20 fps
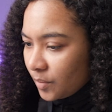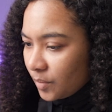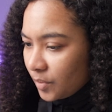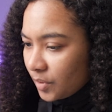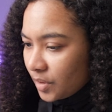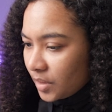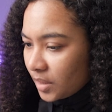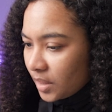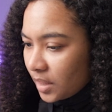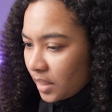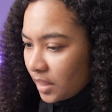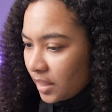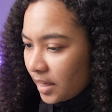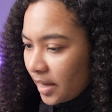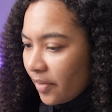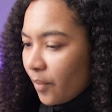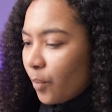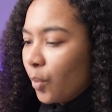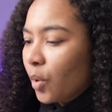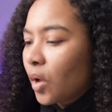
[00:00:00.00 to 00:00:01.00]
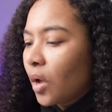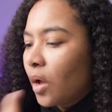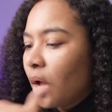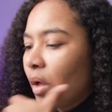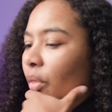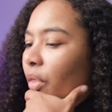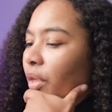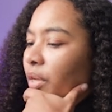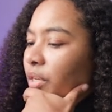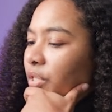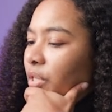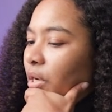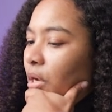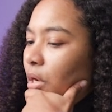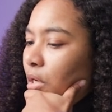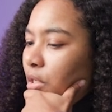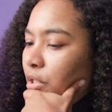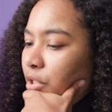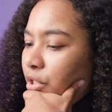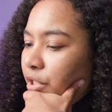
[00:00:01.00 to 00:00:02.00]
We'll say, and then we'll call this
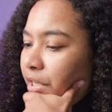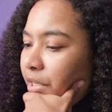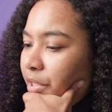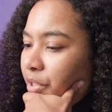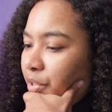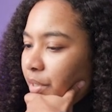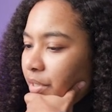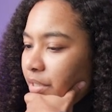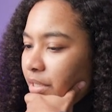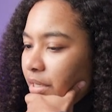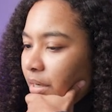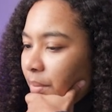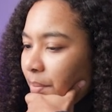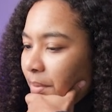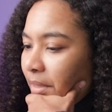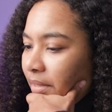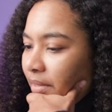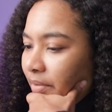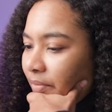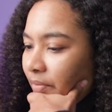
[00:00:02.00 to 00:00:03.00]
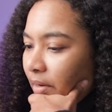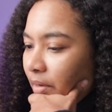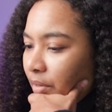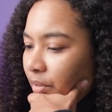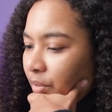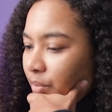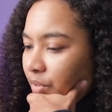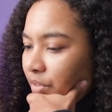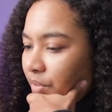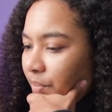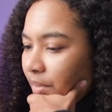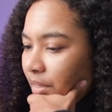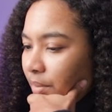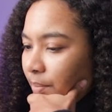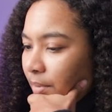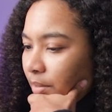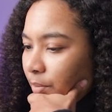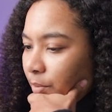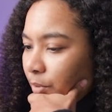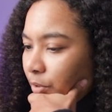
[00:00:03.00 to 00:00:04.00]
on change. So as they update the values, the
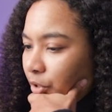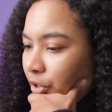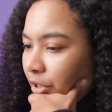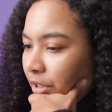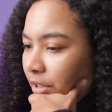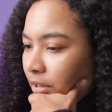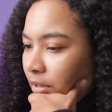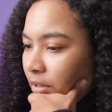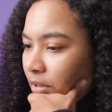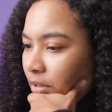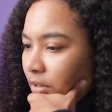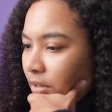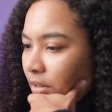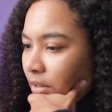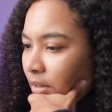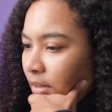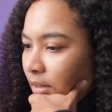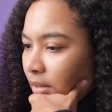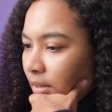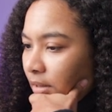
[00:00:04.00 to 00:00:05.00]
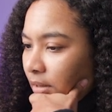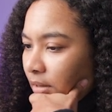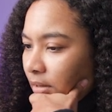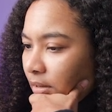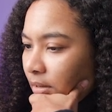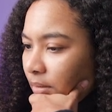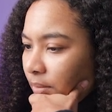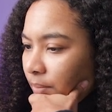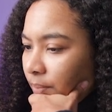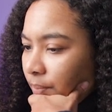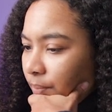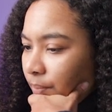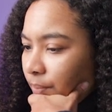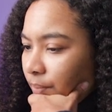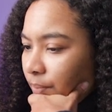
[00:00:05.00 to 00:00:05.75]
BMI will change. So